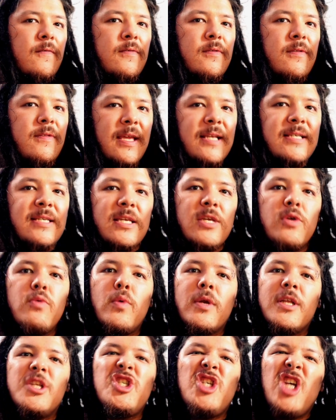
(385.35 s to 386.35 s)
things that you
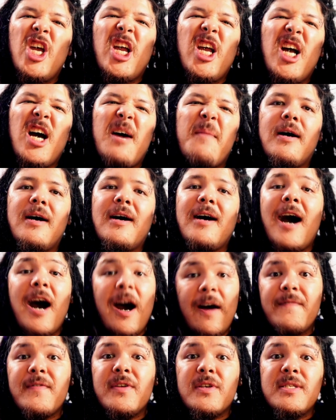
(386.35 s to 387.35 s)
want to check up
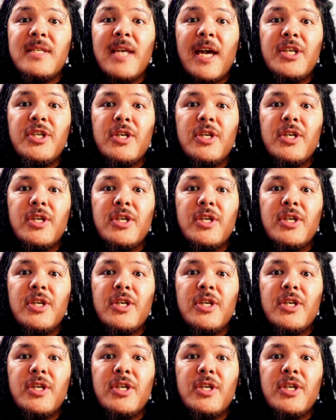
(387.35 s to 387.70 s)
after a session.